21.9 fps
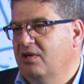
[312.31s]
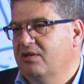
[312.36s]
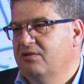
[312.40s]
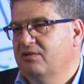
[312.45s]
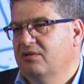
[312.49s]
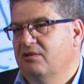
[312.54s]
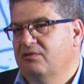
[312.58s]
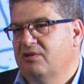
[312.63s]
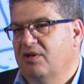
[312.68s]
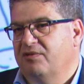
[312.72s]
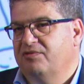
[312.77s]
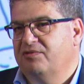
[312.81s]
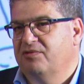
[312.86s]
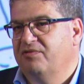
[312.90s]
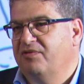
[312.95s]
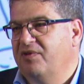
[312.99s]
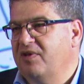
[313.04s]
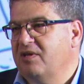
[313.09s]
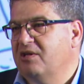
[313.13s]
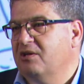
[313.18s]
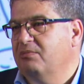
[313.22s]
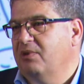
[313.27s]
and don't have to
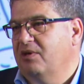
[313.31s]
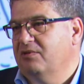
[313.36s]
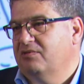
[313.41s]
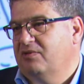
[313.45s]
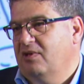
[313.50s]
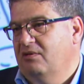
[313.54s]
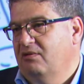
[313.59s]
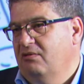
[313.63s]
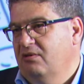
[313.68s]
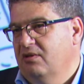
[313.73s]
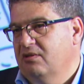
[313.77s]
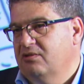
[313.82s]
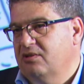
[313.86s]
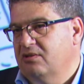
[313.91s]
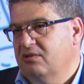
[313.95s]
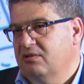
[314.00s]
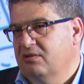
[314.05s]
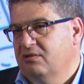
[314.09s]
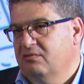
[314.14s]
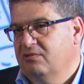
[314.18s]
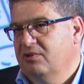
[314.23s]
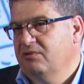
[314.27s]
think about technology.
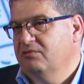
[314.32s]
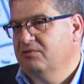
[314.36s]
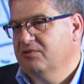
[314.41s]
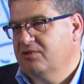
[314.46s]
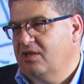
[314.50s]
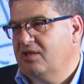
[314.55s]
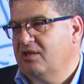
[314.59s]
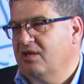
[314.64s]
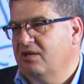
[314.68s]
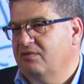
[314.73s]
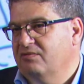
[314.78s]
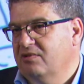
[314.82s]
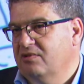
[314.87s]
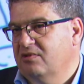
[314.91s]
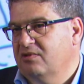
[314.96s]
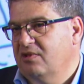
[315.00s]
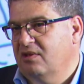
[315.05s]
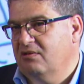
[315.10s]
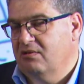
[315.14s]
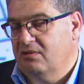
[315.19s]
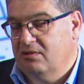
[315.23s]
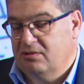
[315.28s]
We will take care of the
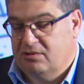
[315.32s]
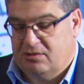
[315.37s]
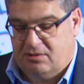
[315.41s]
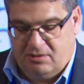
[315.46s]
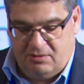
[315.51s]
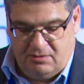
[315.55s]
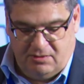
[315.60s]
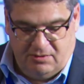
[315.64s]
technology.